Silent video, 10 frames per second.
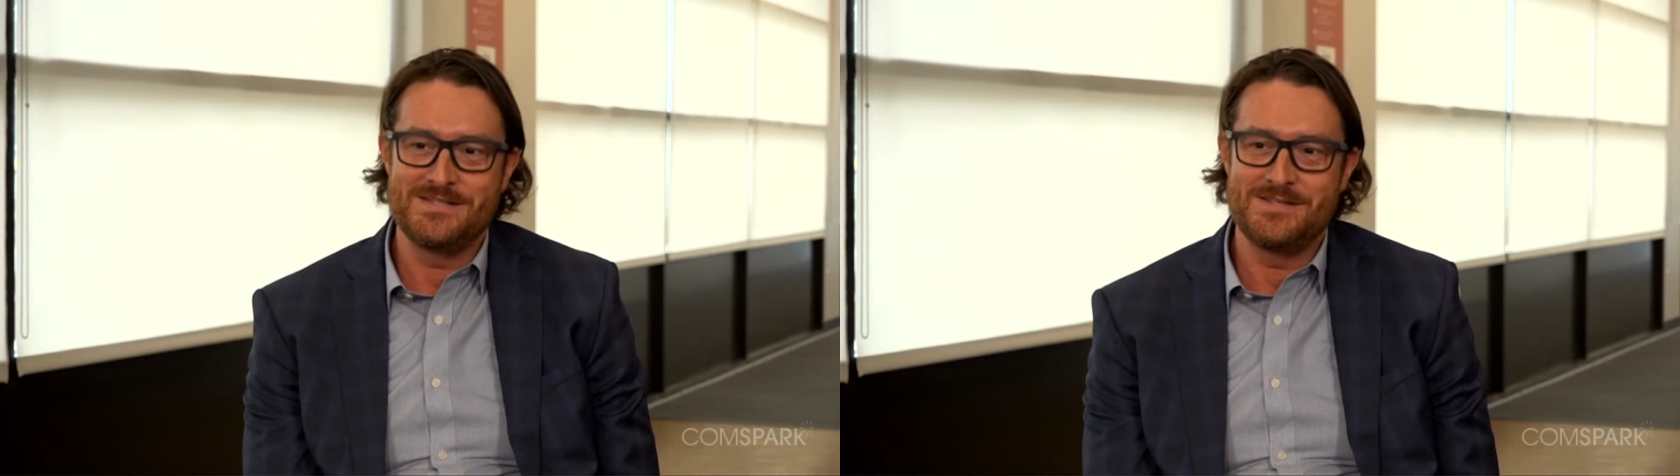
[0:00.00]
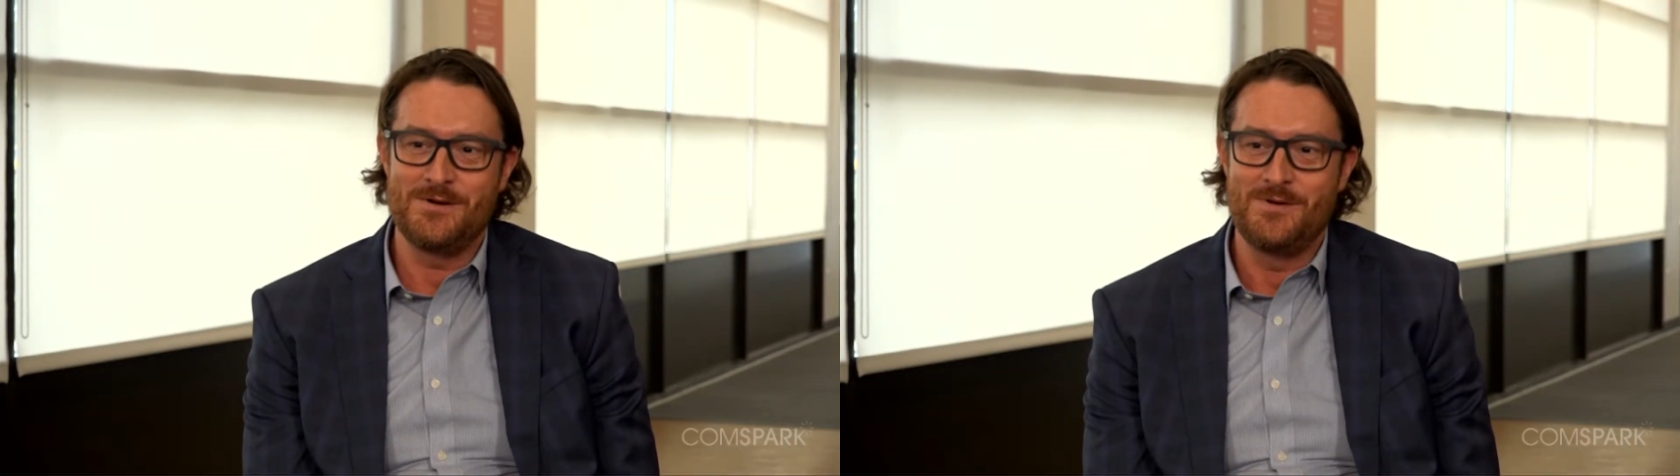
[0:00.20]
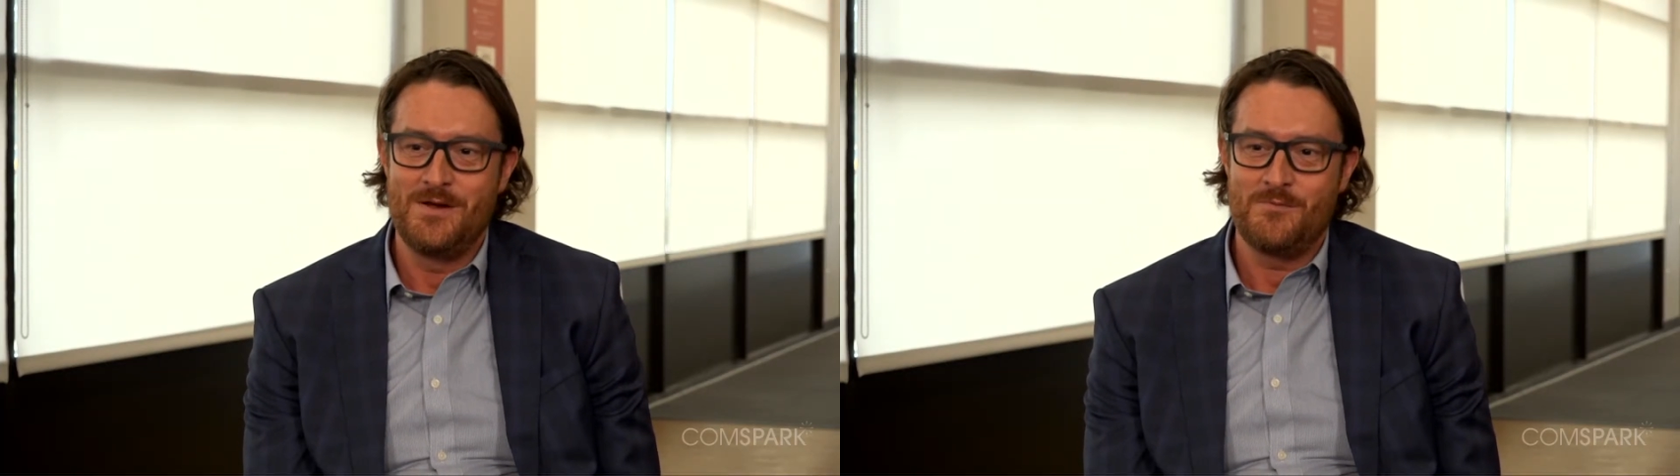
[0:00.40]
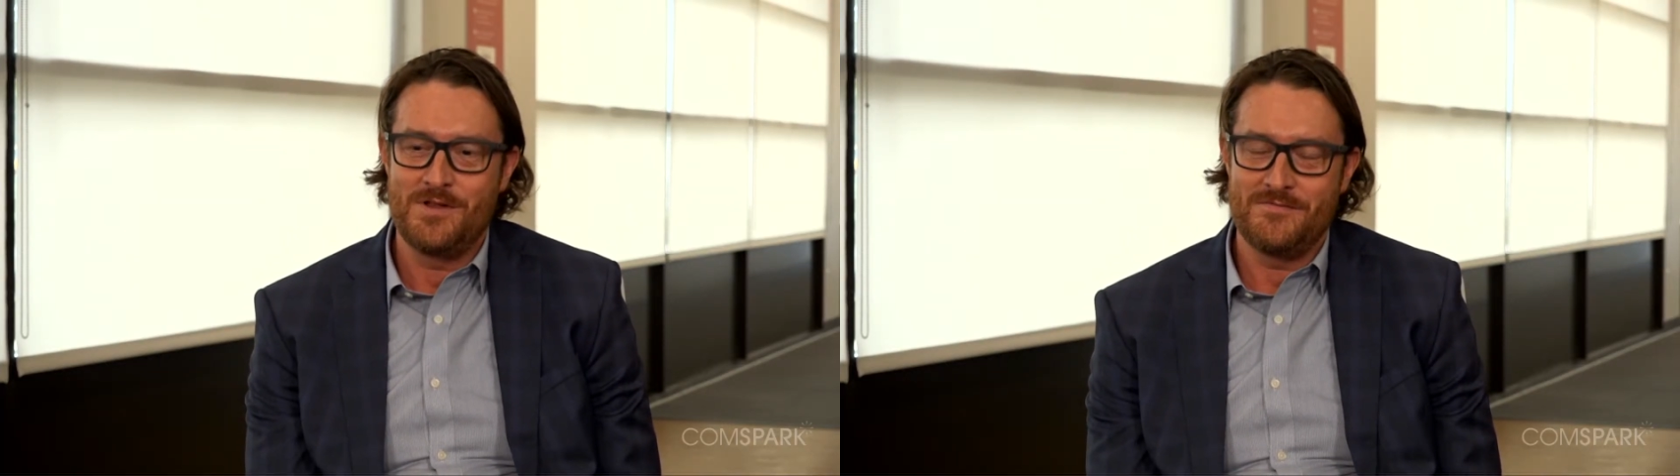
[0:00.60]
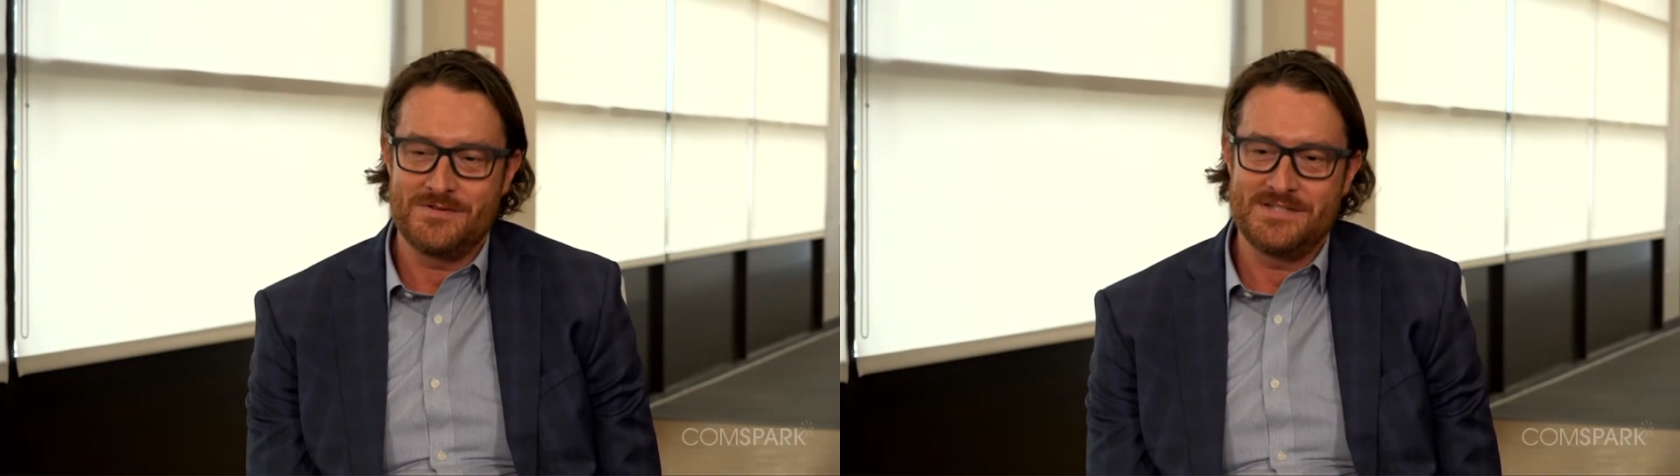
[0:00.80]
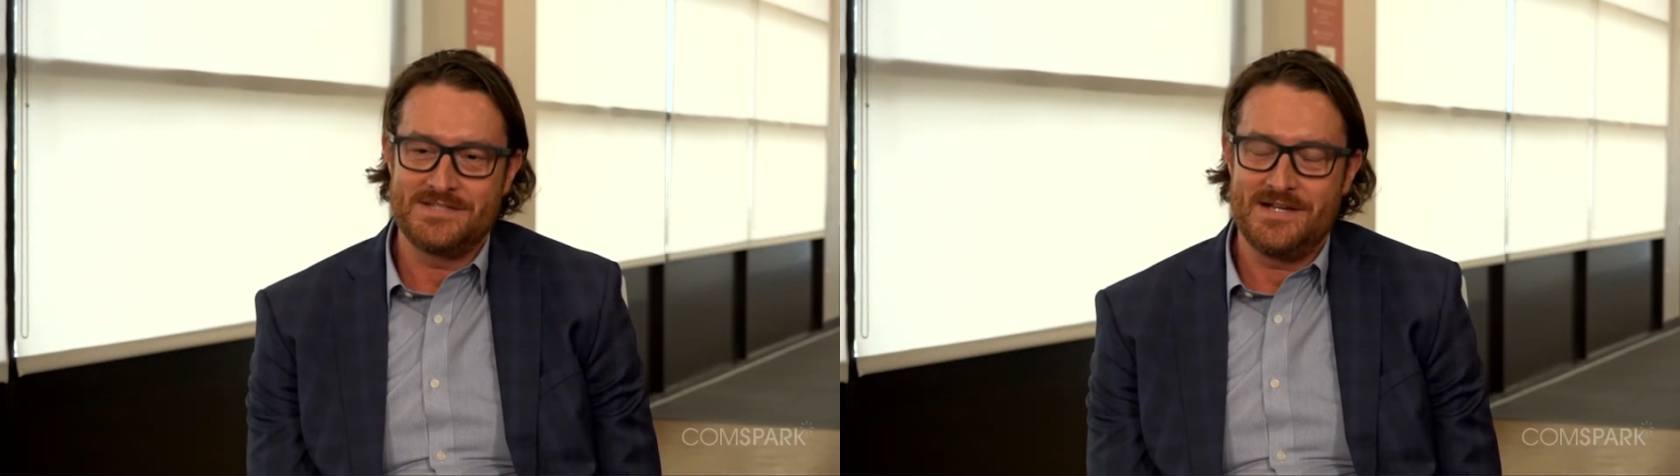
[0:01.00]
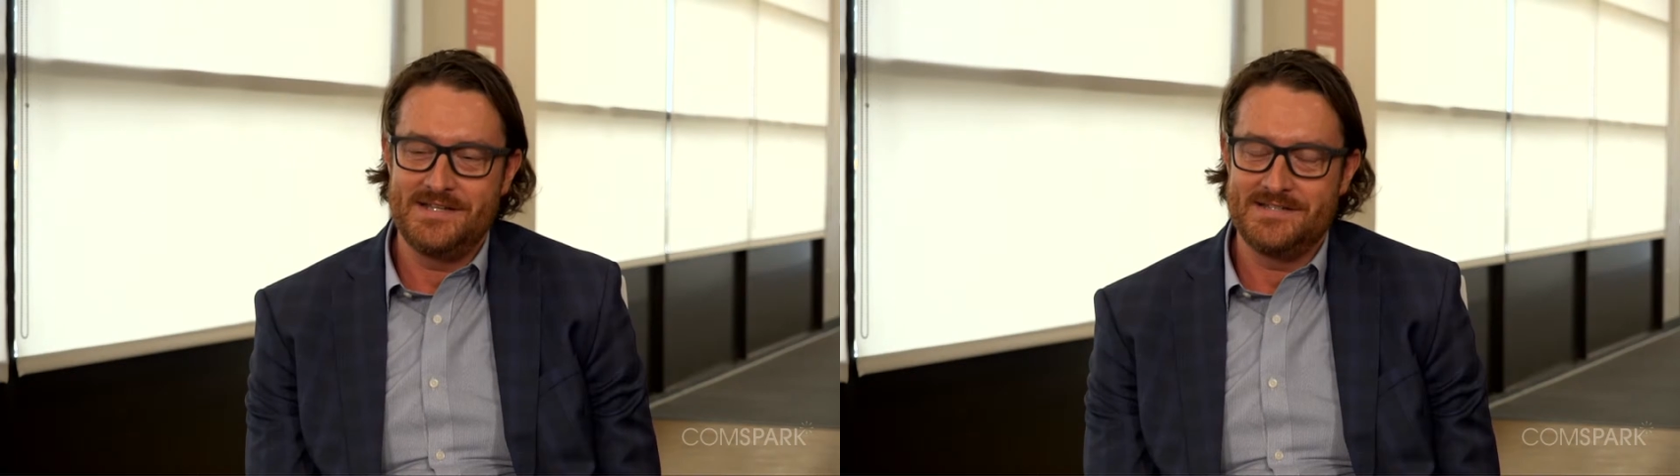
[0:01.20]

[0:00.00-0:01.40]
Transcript: So one of the first things I did